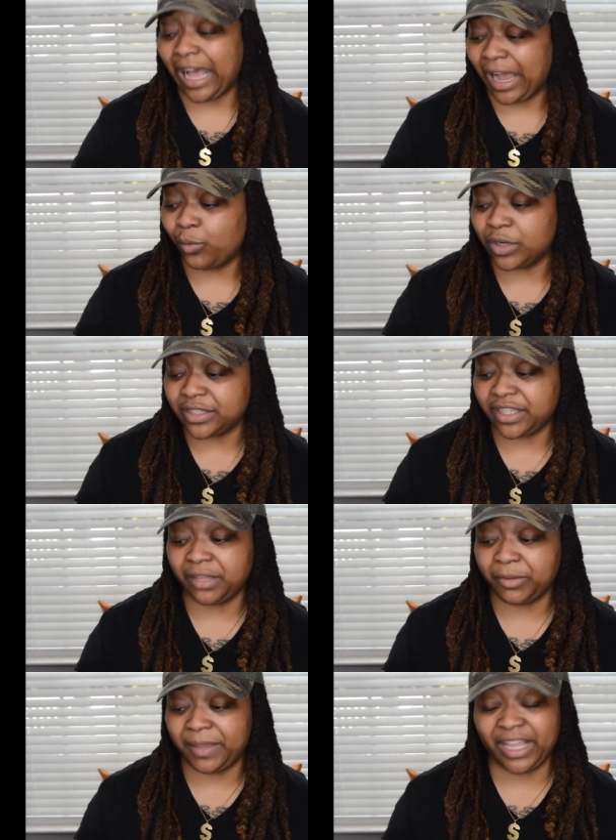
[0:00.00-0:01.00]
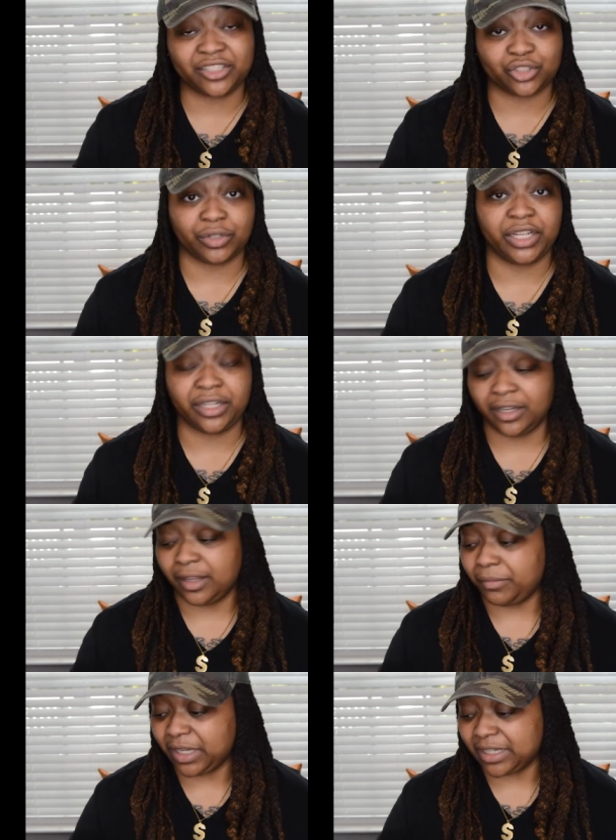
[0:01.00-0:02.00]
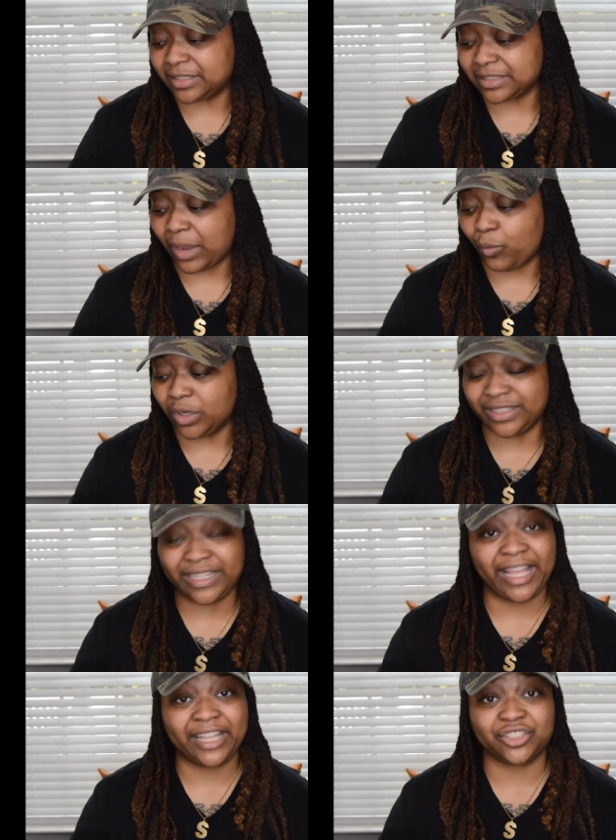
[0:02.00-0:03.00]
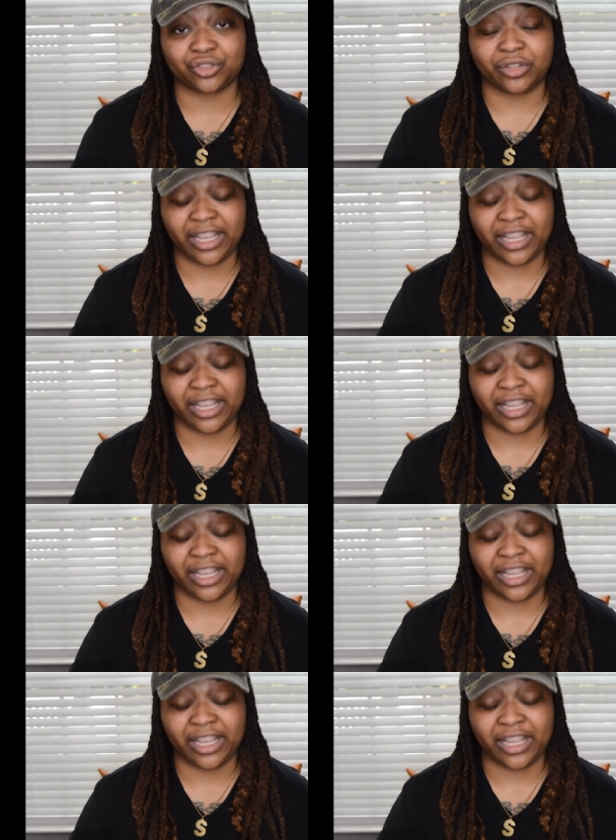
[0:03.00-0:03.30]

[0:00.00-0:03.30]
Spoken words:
I wanted the MMX Straight because I wanted the X